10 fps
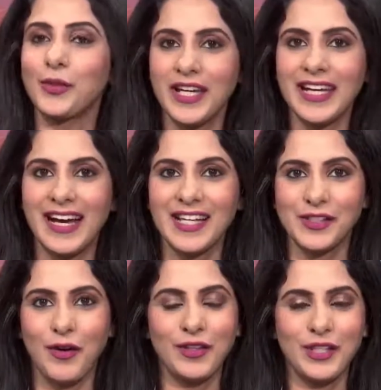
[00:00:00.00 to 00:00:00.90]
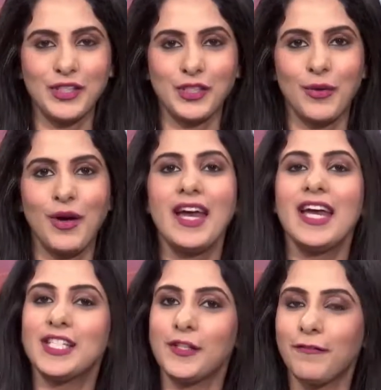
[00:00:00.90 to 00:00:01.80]
Joining us on this show
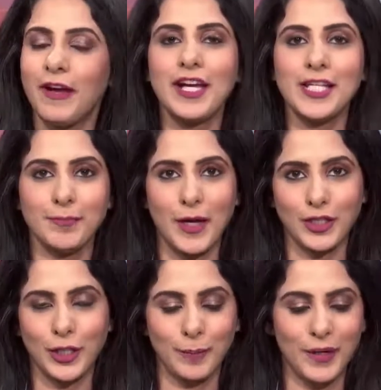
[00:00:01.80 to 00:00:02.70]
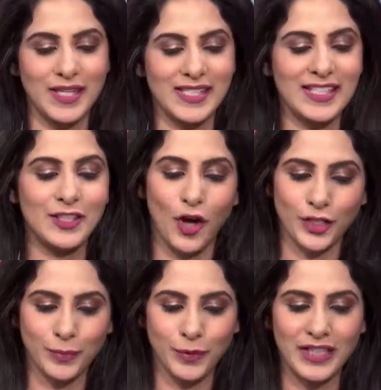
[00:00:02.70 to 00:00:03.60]
is a very special person,
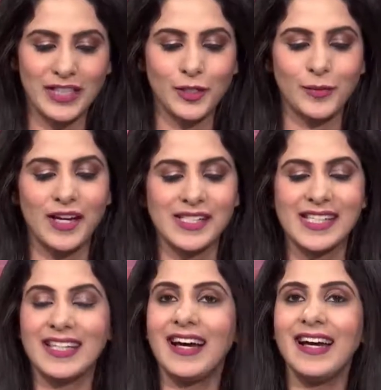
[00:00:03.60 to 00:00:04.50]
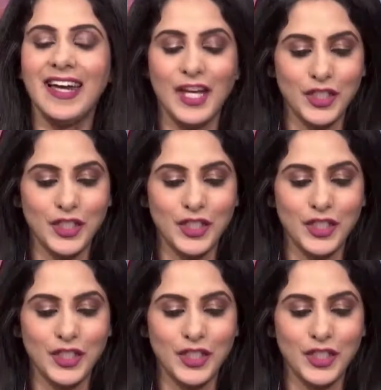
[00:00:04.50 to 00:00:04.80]
Dr. Punita Kumar Sinha.